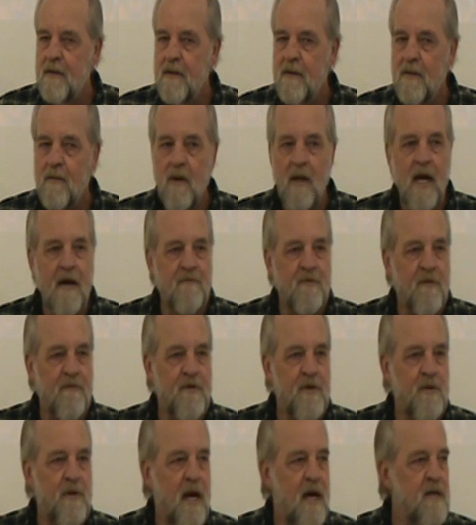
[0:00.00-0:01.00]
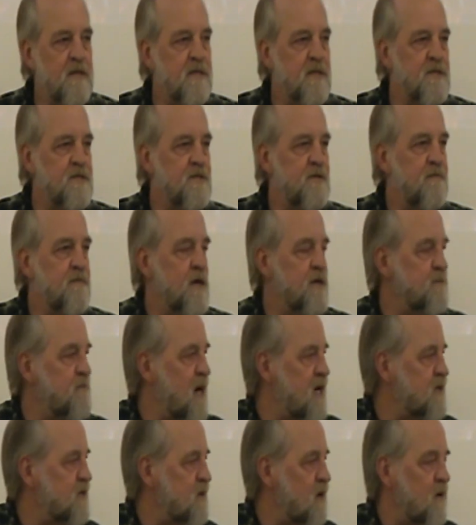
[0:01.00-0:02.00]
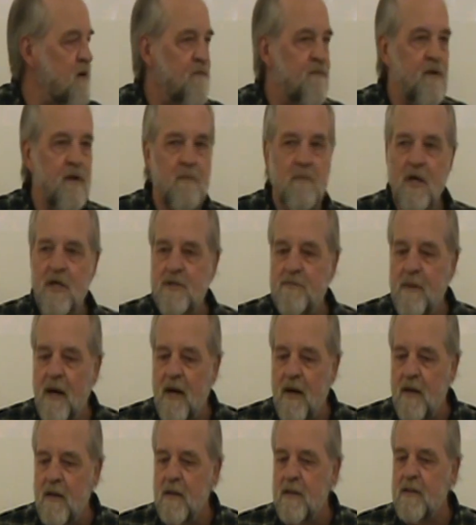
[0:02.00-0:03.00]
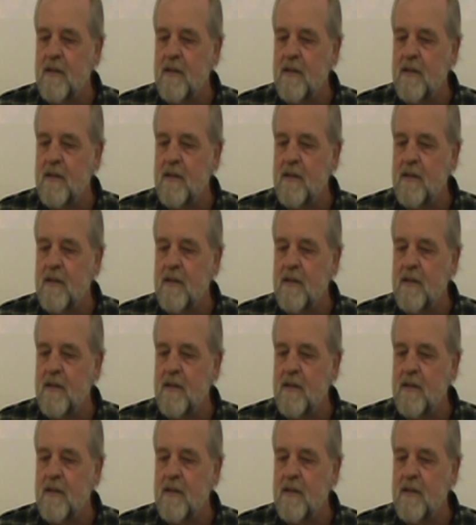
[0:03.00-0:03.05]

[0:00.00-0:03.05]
Well, after a few days, this, this man starting to feel much better.